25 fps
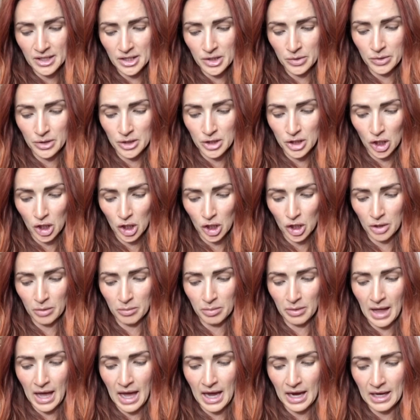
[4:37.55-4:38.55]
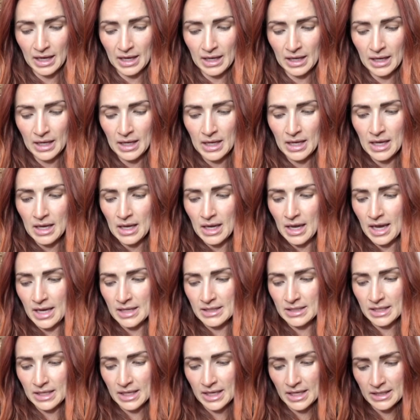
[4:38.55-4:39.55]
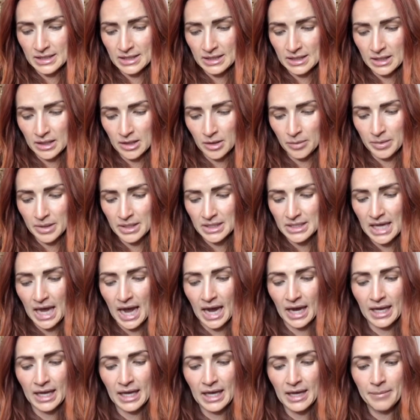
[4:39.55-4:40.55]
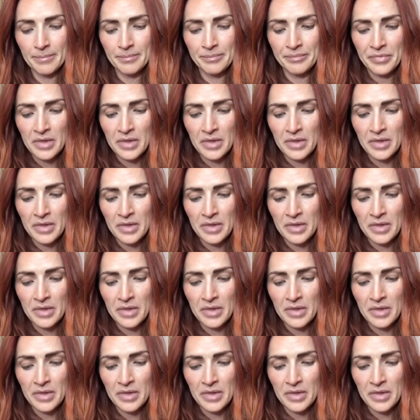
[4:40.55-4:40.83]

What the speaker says: to a darker black as it gets a little bit tacky,